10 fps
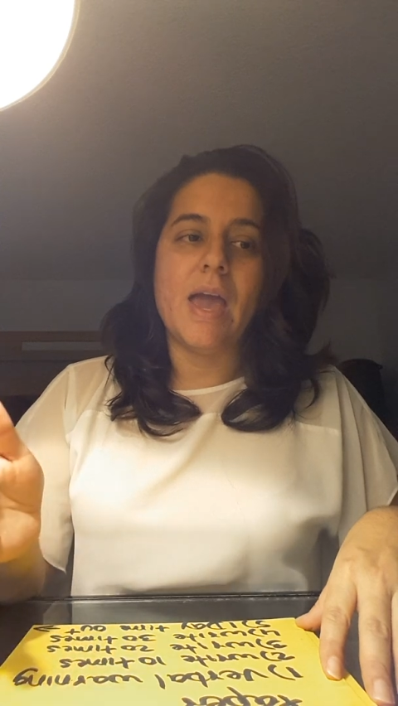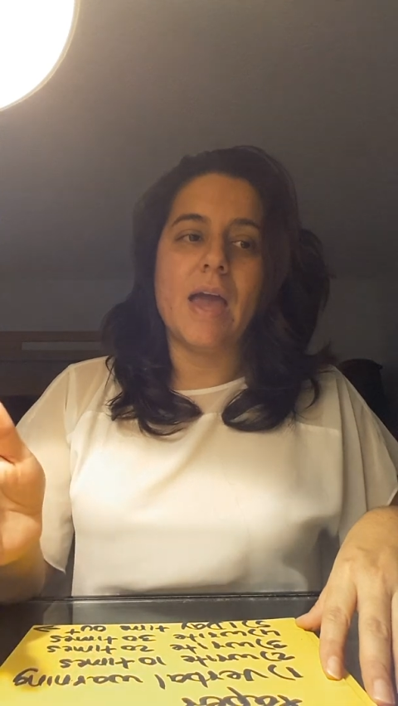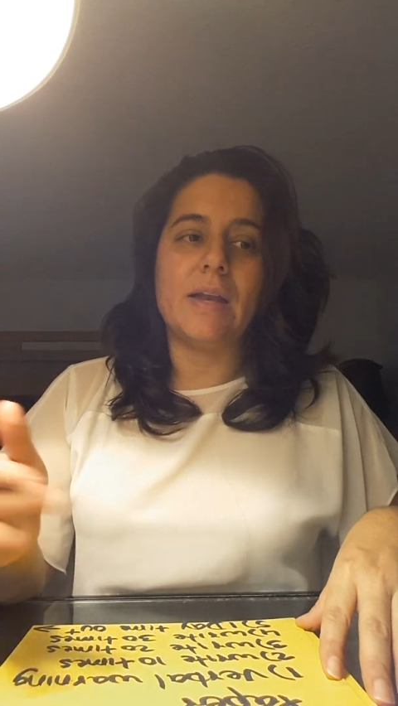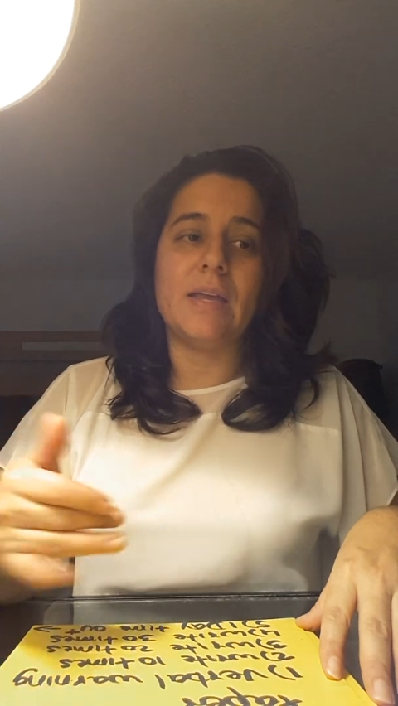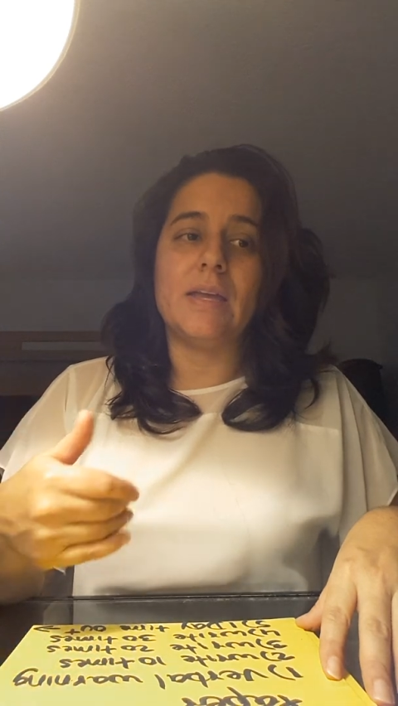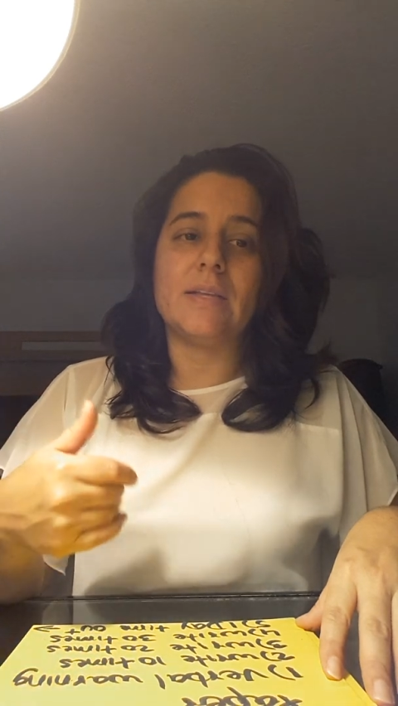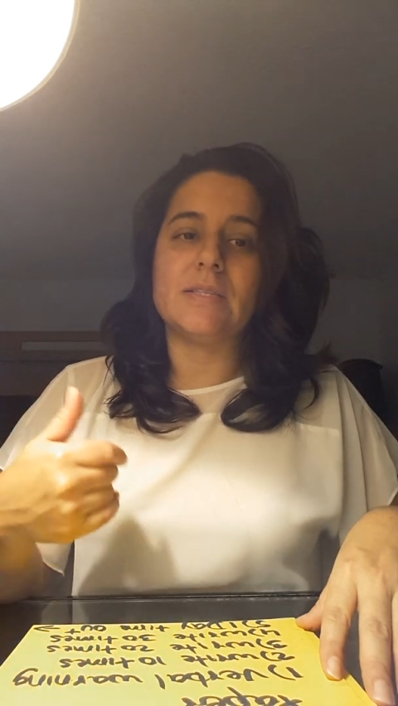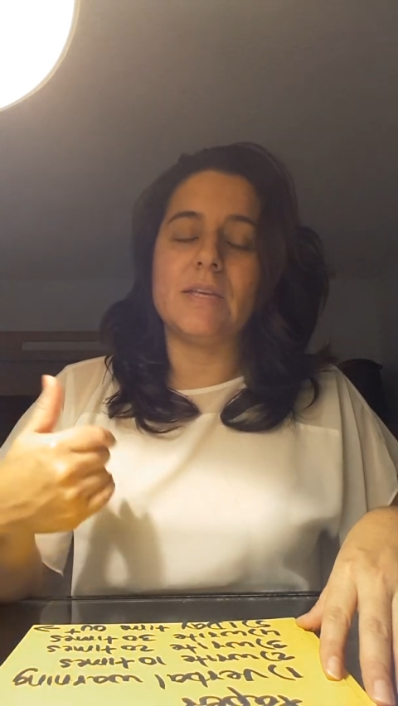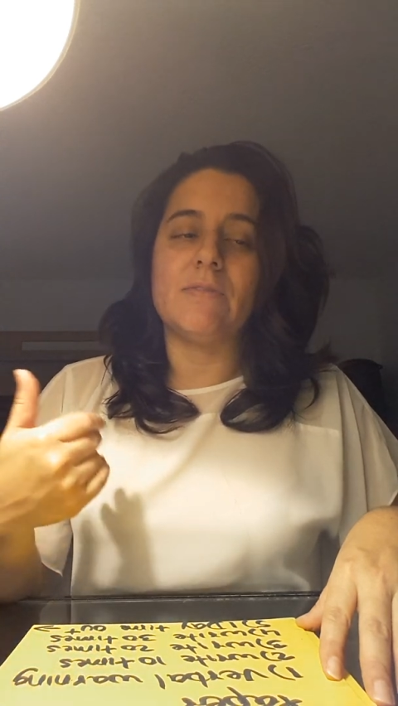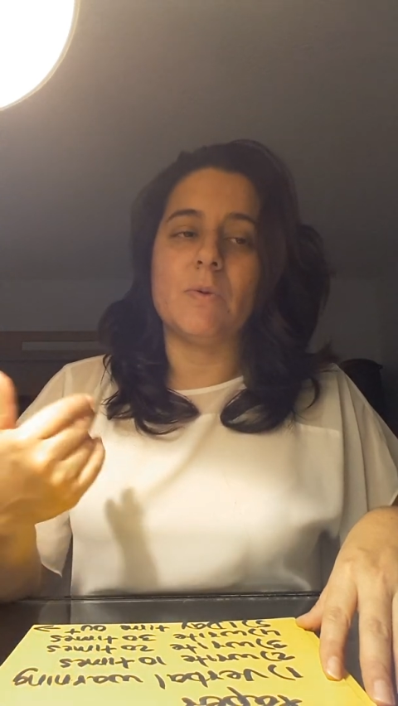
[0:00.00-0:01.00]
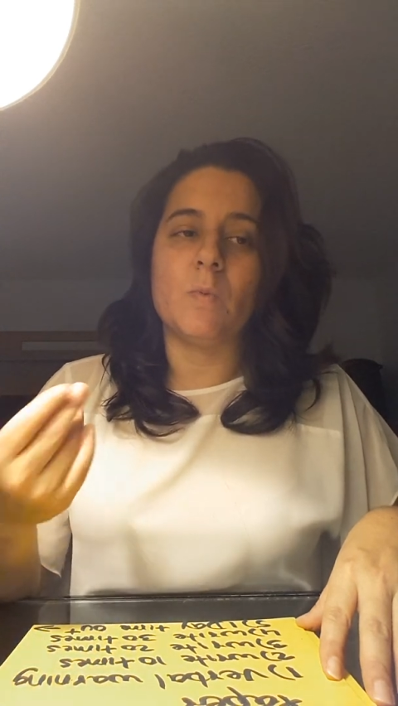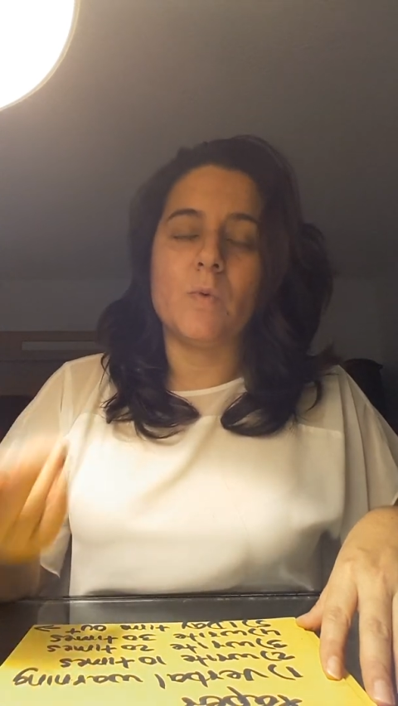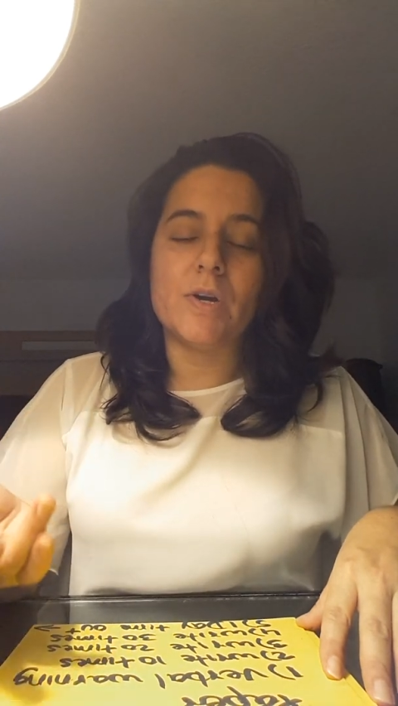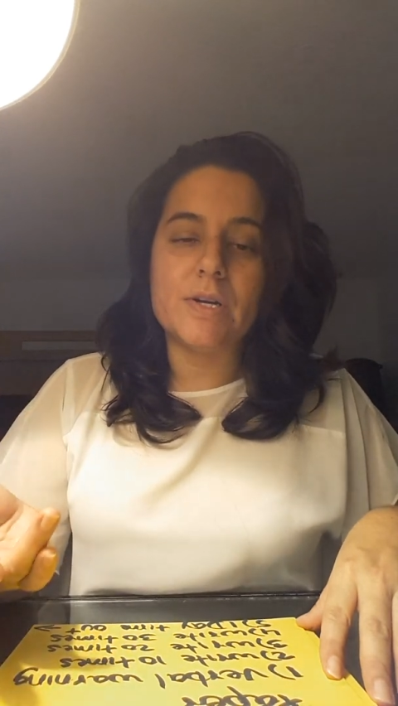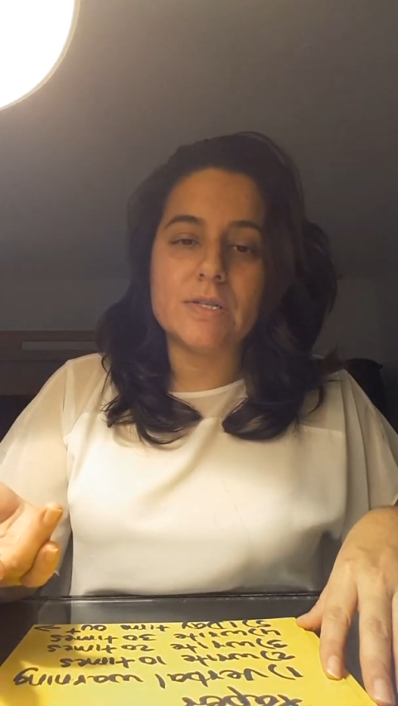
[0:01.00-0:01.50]
and it gets even
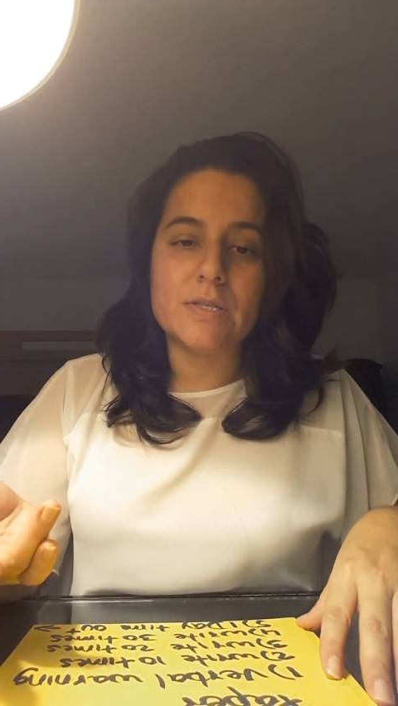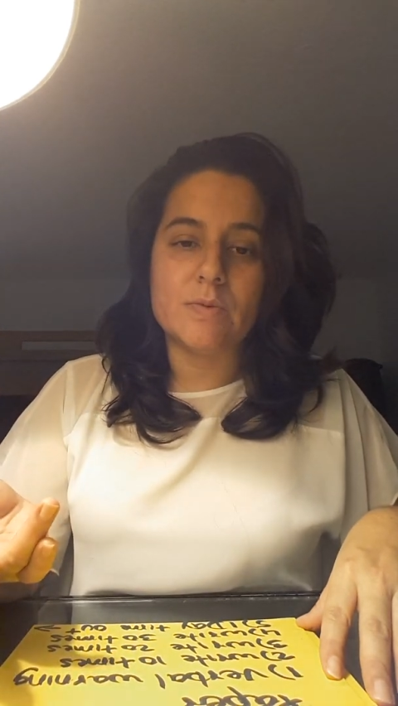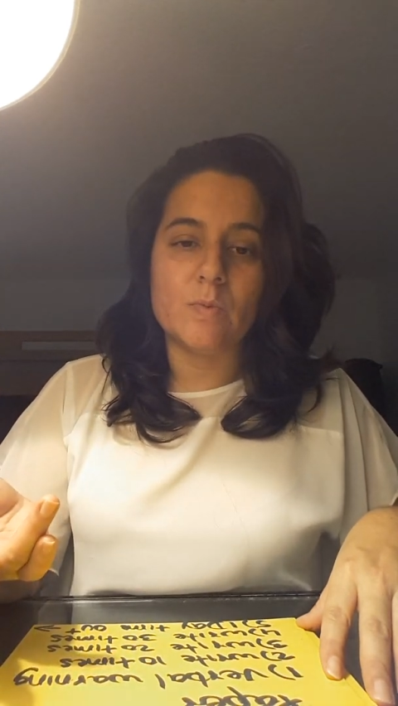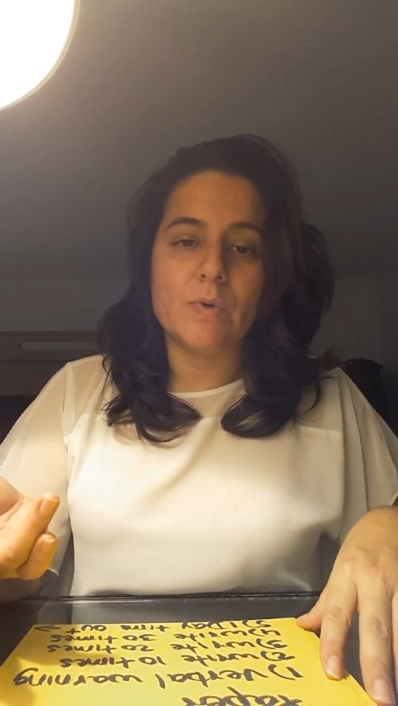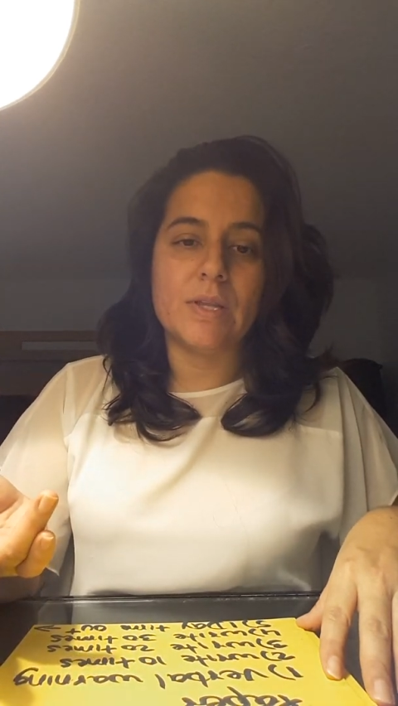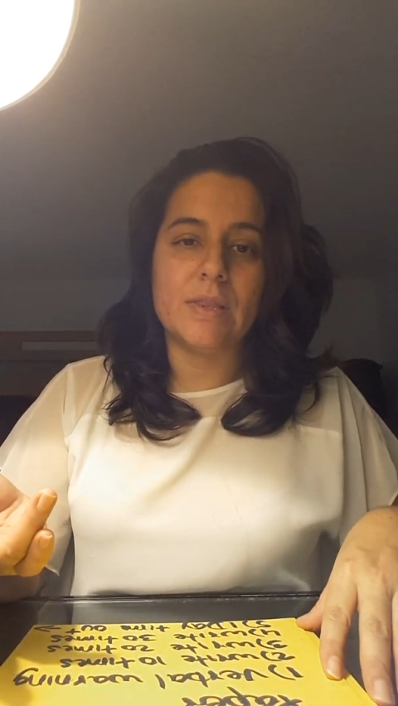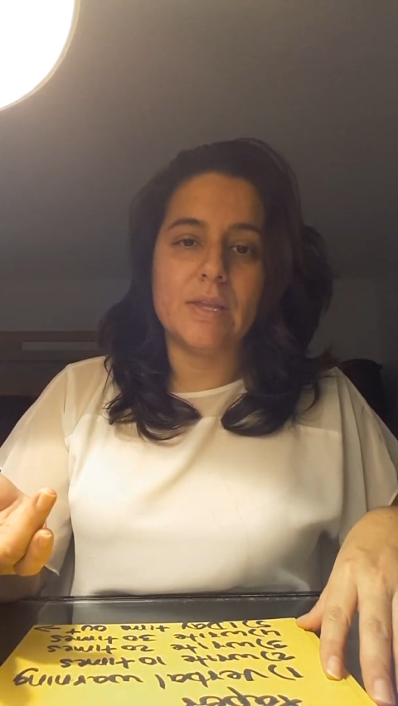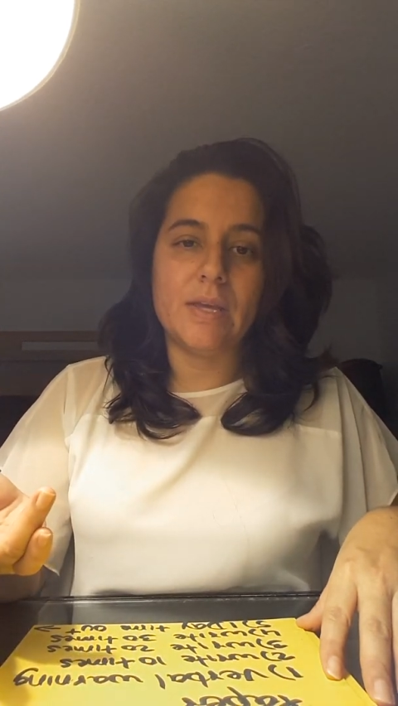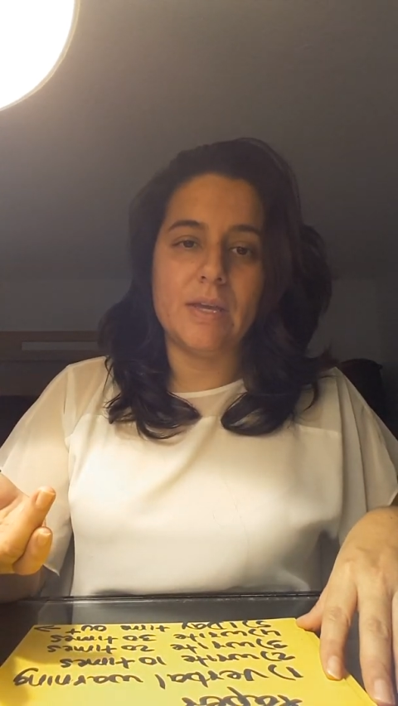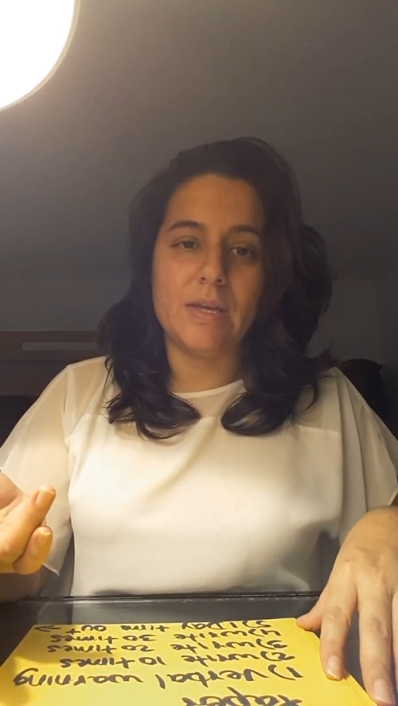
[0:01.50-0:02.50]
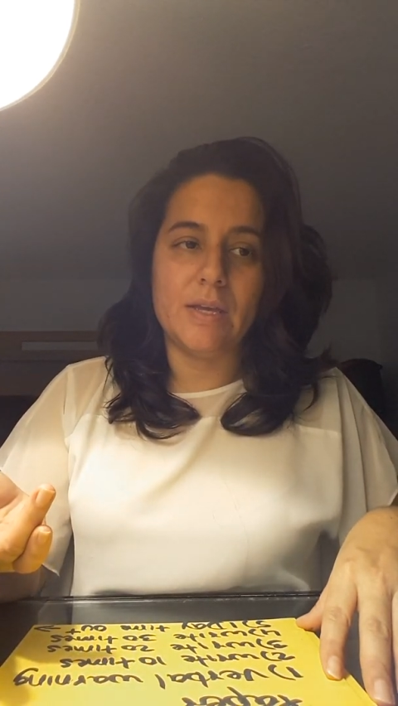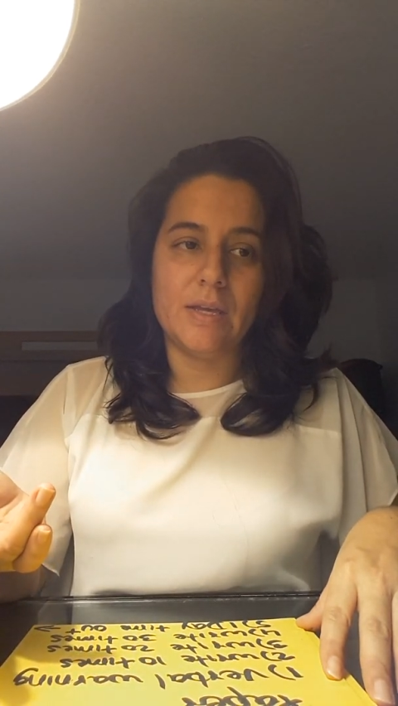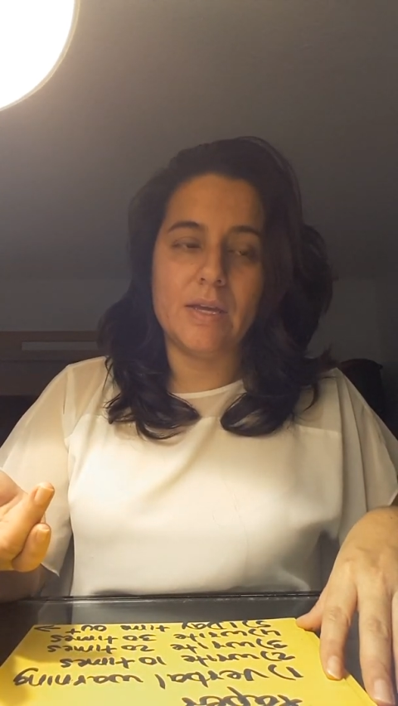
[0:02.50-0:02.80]
worse when they